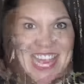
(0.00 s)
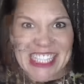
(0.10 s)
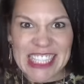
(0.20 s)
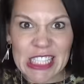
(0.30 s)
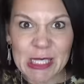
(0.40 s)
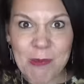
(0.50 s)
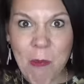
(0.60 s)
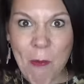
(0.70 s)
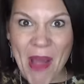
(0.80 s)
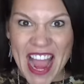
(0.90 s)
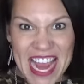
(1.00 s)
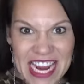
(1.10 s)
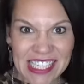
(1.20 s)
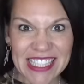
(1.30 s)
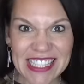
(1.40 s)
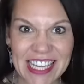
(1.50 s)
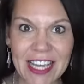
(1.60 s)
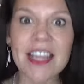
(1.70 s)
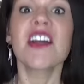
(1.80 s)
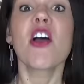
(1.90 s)
Spanx
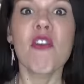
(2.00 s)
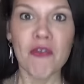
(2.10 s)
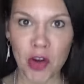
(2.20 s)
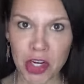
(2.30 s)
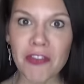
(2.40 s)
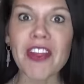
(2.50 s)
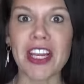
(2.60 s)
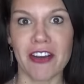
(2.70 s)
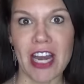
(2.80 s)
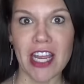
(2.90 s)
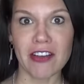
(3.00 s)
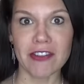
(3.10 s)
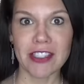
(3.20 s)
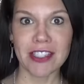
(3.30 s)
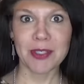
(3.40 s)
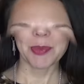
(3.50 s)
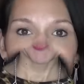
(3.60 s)
for your fingernails.